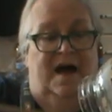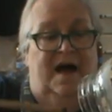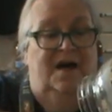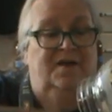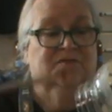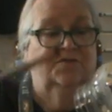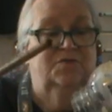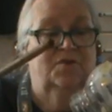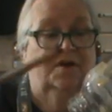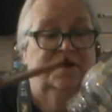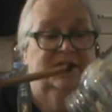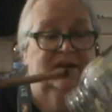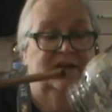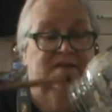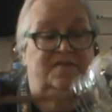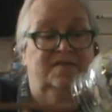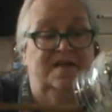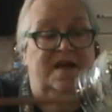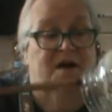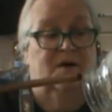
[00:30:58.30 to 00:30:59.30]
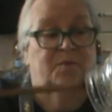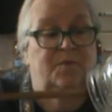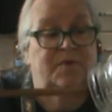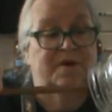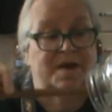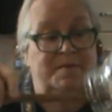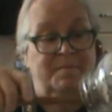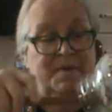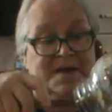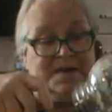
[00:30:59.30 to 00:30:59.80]
How strong it is. Now,
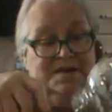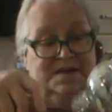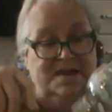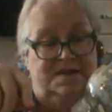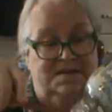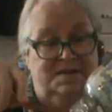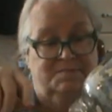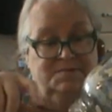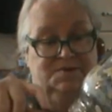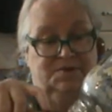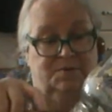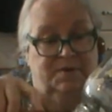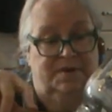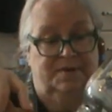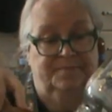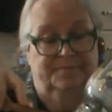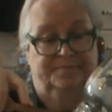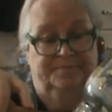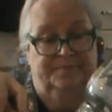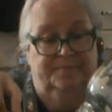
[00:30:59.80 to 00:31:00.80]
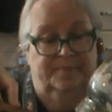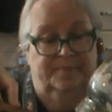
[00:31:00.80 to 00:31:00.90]
what I might end up doing